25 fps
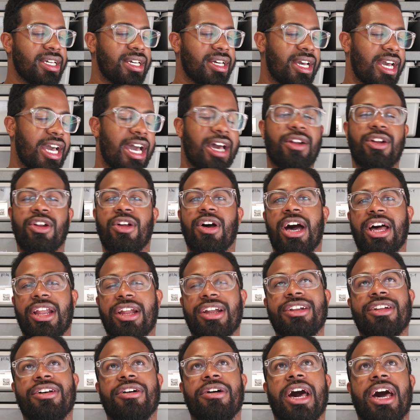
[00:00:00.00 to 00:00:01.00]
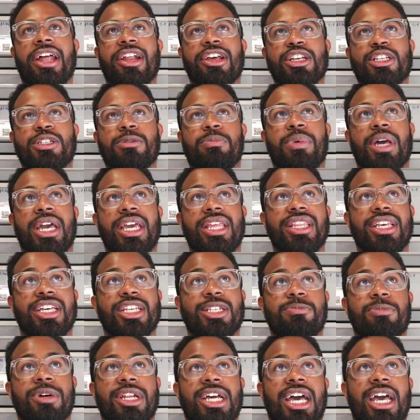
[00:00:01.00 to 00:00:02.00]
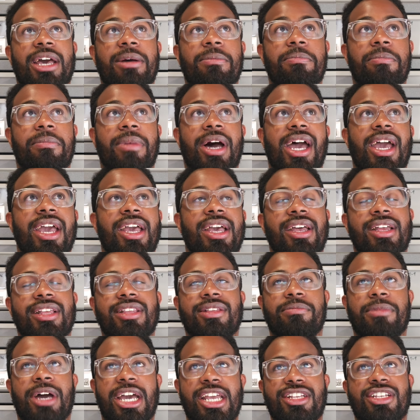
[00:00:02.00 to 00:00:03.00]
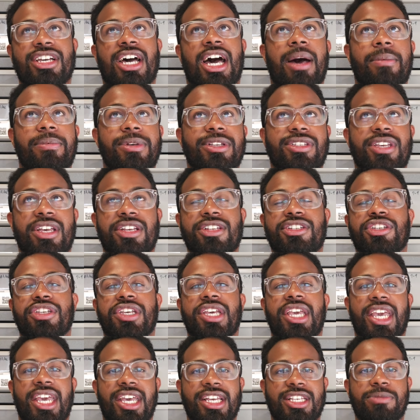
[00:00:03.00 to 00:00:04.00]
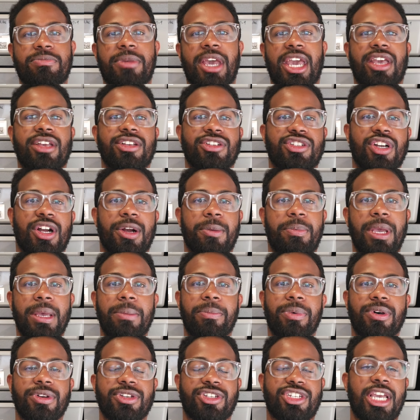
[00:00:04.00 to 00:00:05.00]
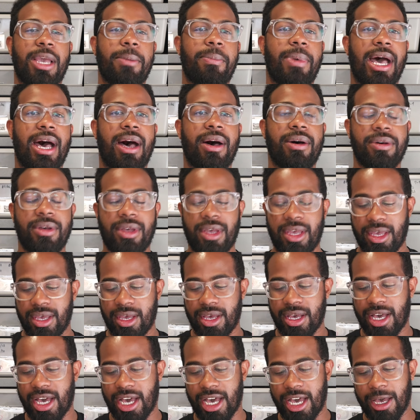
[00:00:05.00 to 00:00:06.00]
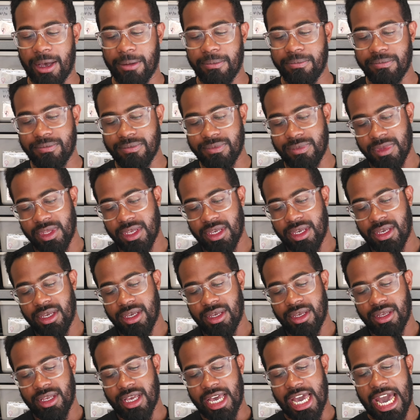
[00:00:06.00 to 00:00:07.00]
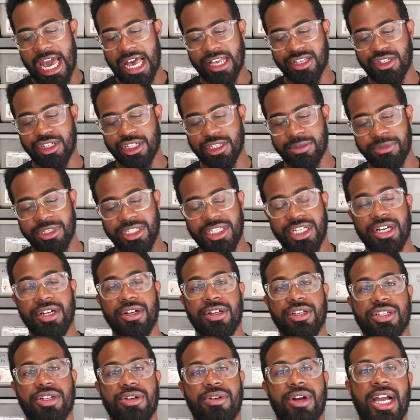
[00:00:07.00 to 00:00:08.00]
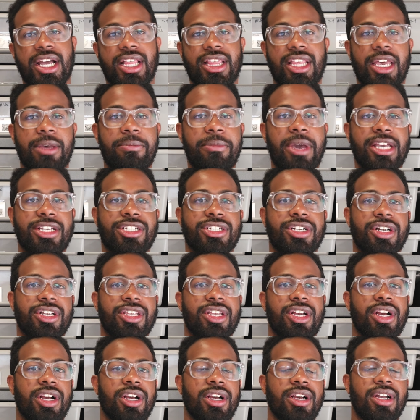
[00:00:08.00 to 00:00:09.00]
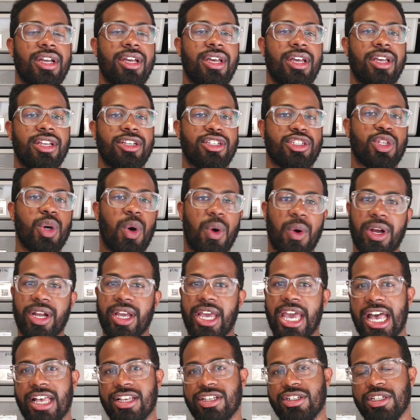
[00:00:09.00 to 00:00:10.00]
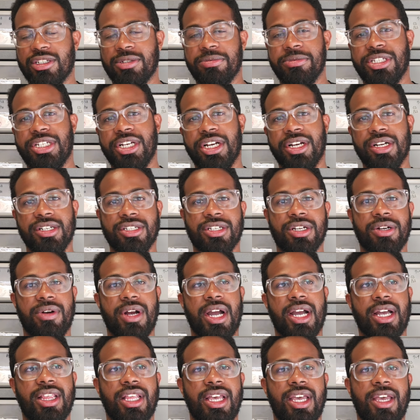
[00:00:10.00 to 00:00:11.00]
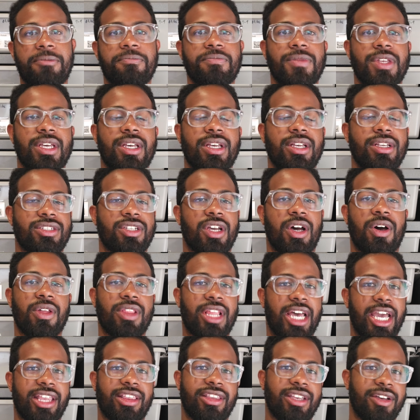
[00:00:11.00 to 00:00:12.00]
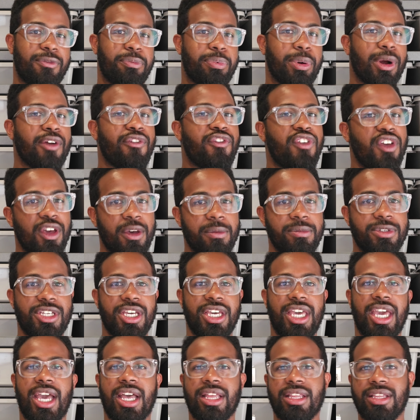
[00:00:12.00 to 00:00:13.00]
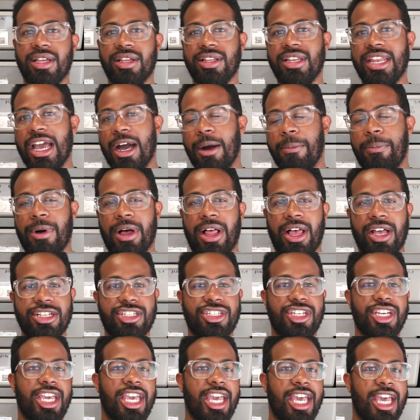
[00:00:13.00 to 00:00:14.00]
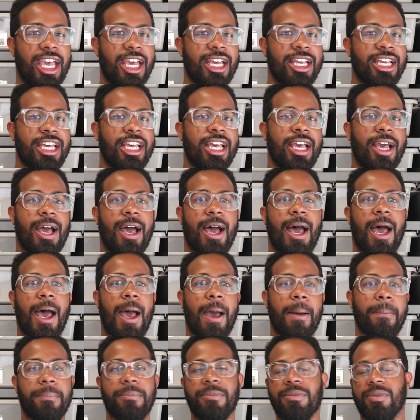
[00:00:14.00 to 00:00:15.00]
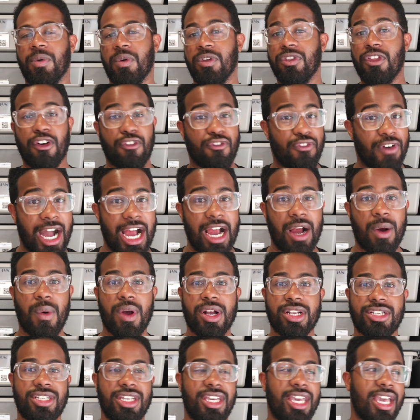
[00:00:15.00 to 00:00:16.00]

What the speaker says: I don't know how to explain this, but my job essentially is making sure people ship out hazardous materials correctly and make sure they're storing hazardous materials correctly. So like the perfumes you get, the nail polish you get, the fireworks you